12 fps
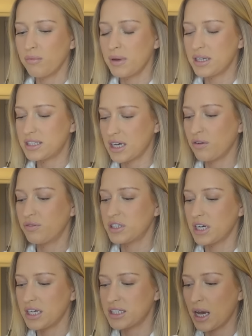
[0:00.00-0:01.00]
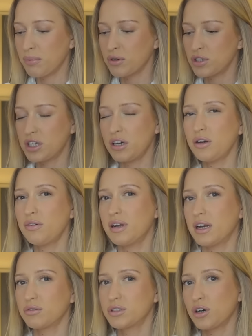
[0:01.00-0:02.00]
Selfridges, I bought two
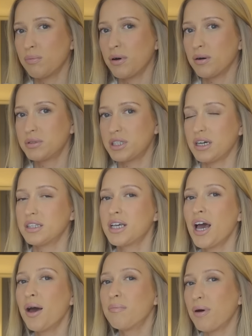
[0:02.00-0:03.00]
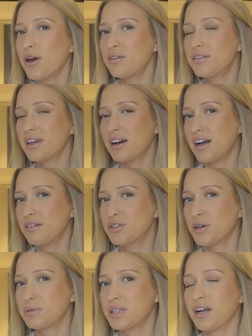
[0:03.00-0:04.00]
little top options, both the kind of
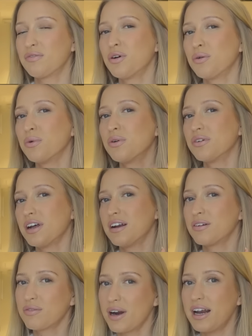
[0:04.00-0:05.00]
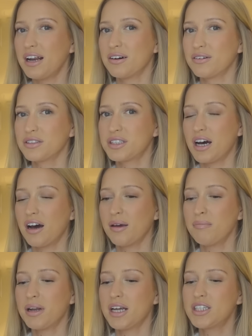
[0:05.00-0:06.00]
tops that I've not worn in a really long time,
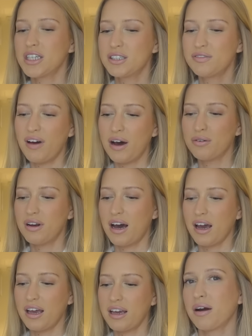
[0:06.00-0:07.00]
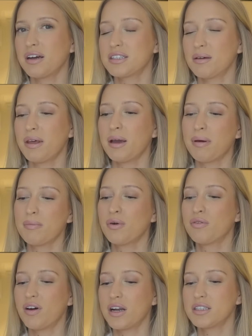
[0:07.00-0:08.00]
but I just felt like wearing something a bit more
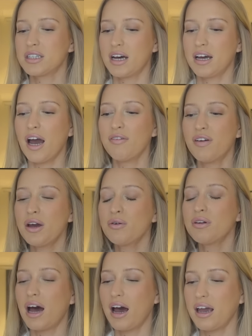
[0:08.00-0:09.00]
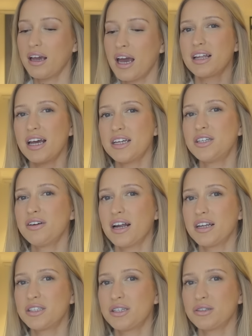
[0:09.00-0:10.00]
fun tonight. I feel like the later you get
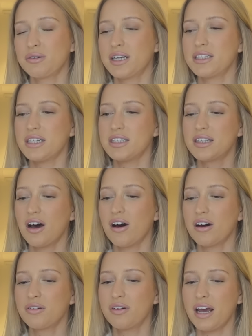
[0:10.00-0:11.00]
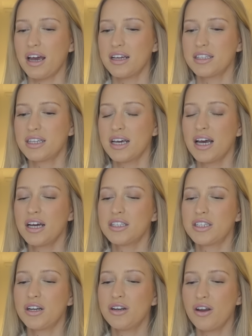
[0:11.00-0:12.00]
into your 20s, the harder it is
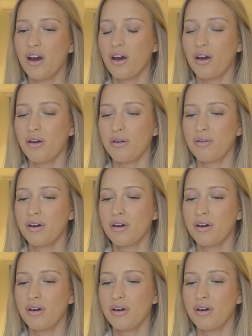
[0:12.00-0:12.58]
to know